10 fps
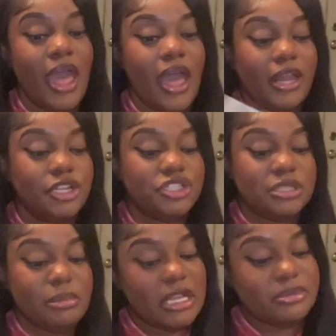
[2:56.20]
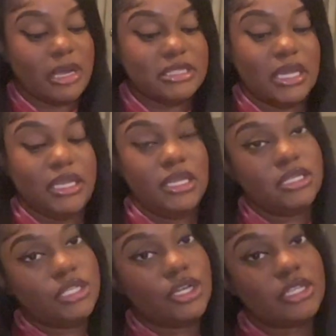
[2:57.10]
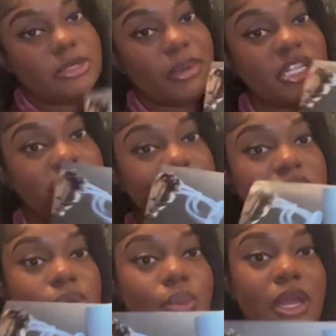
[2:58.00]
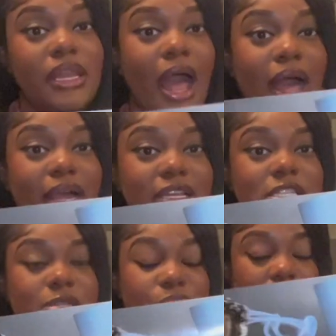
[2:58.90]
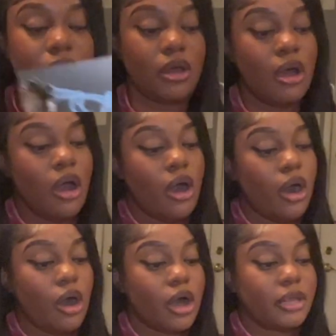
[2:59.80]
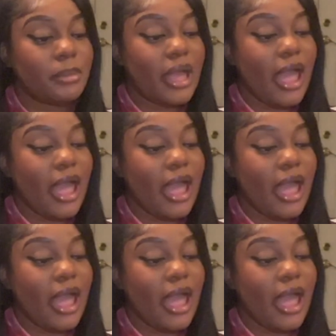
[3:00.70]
and it just makes my day easier, especially when I speak on my